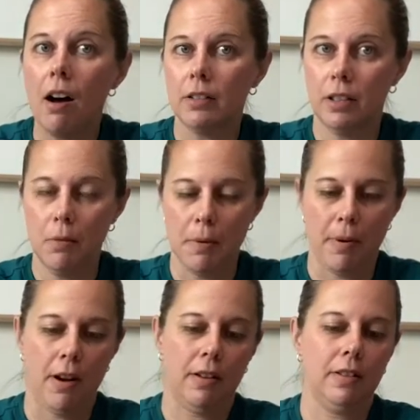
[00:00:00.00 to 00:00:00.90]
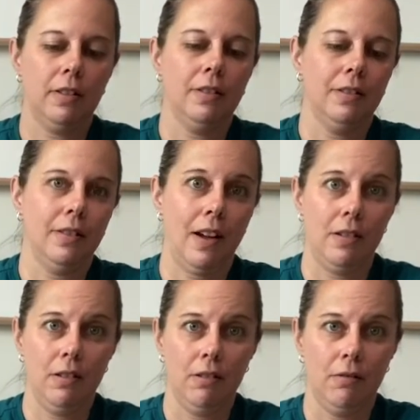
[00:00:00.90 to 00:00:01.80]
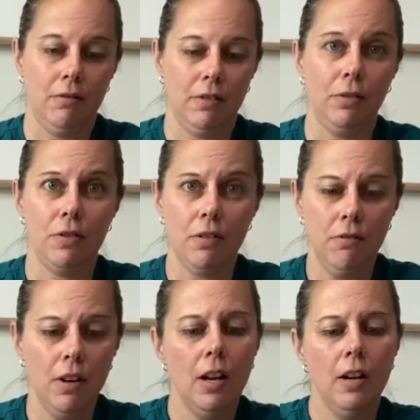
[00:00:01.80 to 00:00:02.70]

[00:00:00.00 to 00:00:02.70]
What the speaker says: October box. I do, don't you?